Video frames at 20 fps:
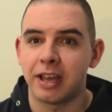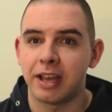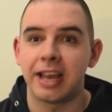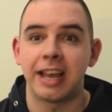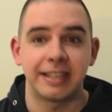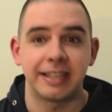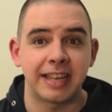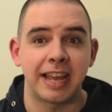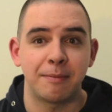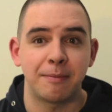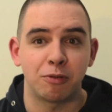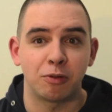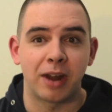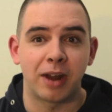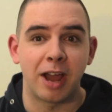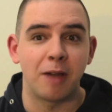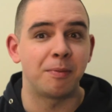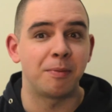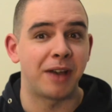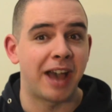It's April
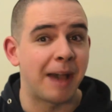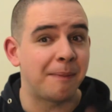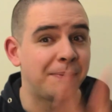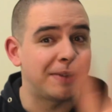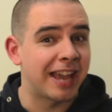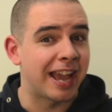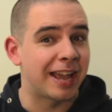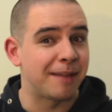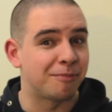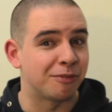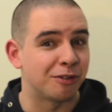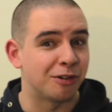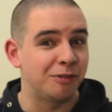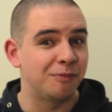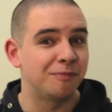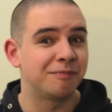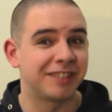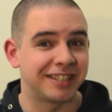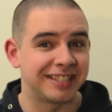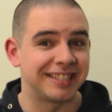now, but happy April,
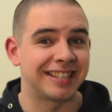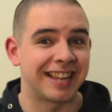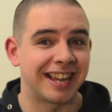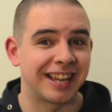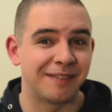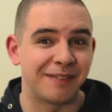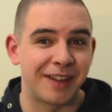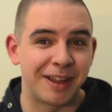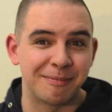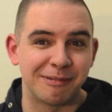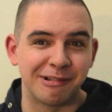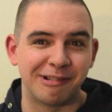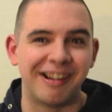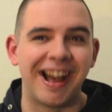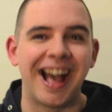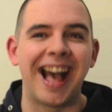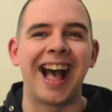because it's 2nd of April.